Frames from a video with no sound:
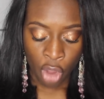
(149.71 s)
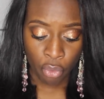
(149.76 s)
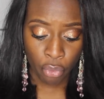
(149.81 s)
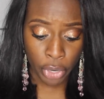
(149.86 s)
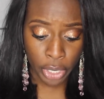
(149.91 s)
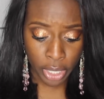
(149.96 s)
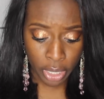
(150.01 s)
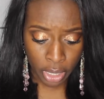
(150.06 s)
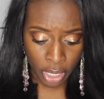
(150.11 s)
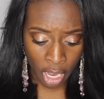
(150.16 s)

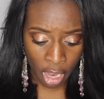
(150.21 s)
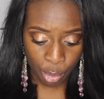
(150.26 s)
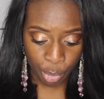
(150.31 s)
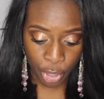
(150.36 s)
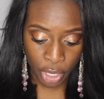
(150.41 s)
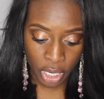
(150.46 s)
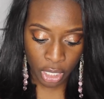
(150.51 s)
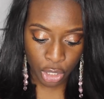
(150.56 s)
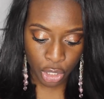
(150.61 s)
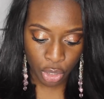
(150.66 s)
reading
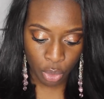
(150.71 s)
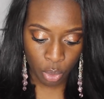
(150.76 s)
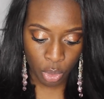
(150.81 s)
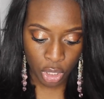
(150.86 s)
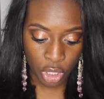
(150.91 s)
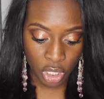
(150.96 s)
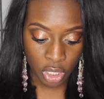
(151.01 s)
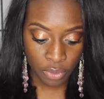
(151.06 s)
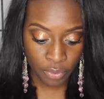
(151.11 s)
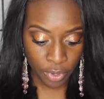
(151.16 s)
comprehension
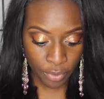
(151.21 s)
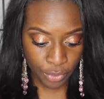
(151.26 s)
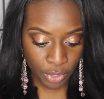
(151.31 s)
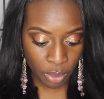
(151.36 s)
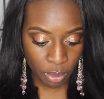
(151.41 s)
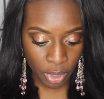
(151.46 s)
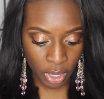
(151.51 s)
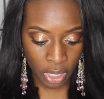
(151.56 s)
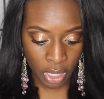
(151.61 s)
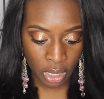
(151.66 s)
which is
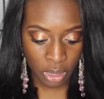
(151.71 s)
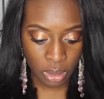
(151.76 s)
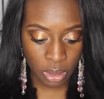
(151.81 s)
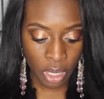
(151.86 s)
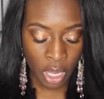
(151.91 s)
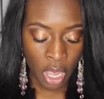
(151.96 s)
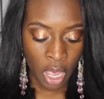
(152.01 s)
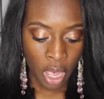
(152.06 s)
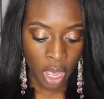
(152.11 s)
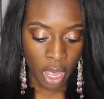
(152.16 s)
50 minutes